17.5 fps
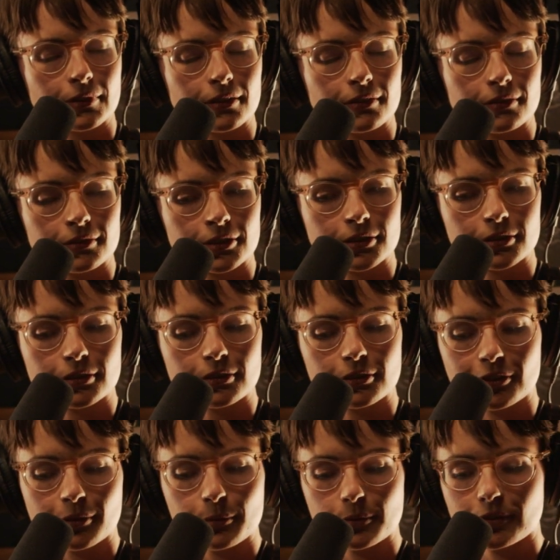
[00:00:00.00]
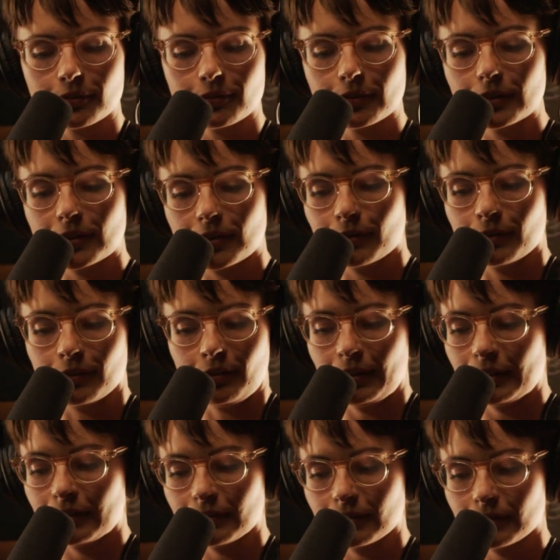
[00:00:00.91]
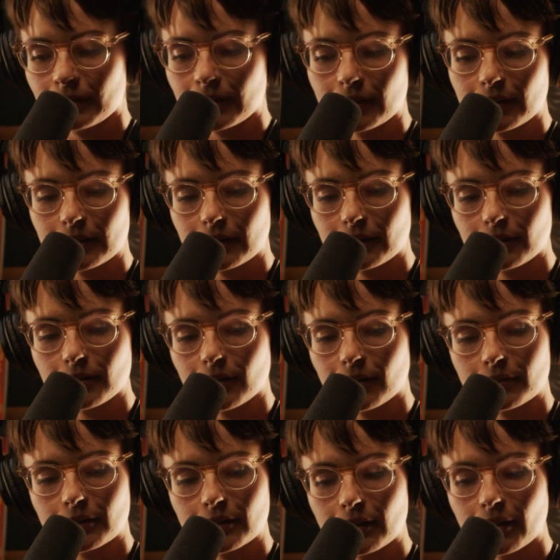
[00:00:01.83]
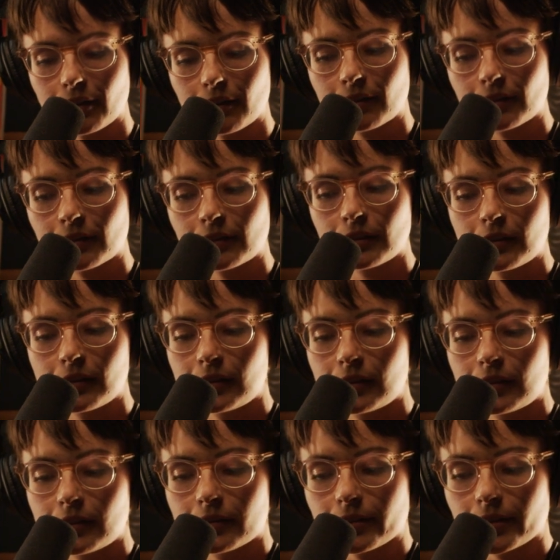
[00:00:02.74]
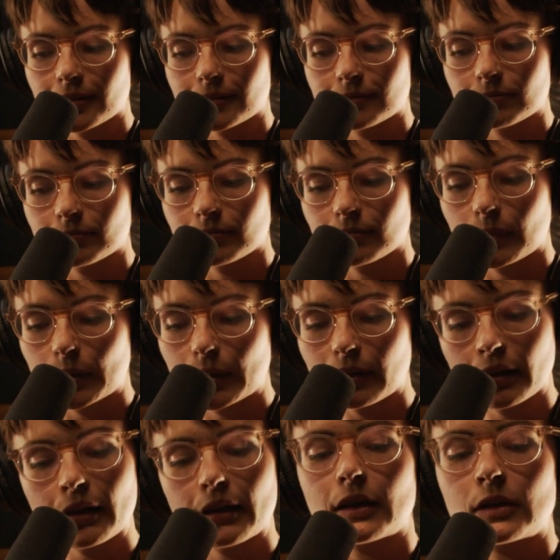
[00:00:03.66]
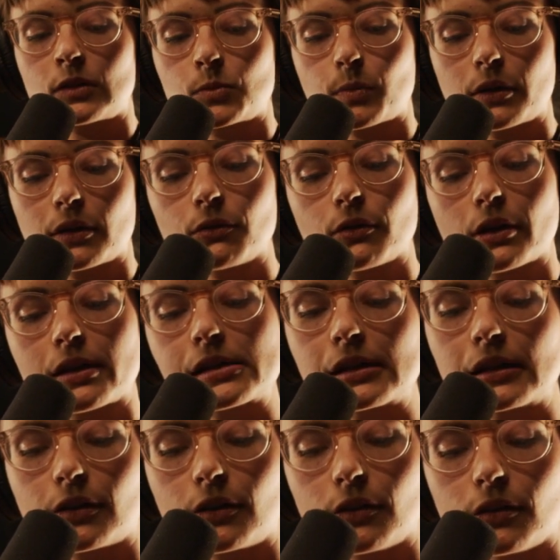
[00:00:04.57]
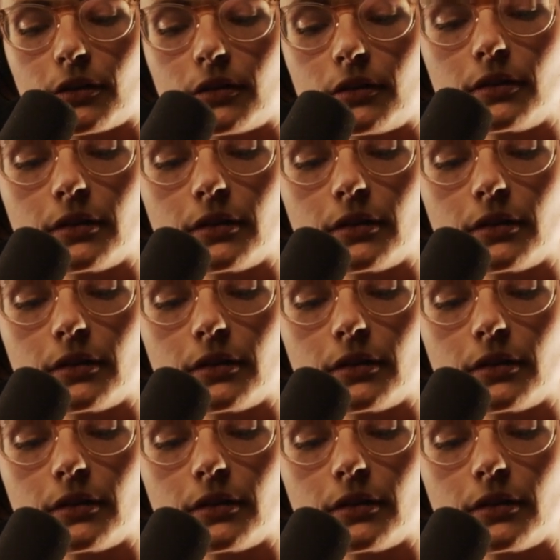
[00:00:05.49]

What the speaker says: Just in terms of the touring that I did after that. It's been really good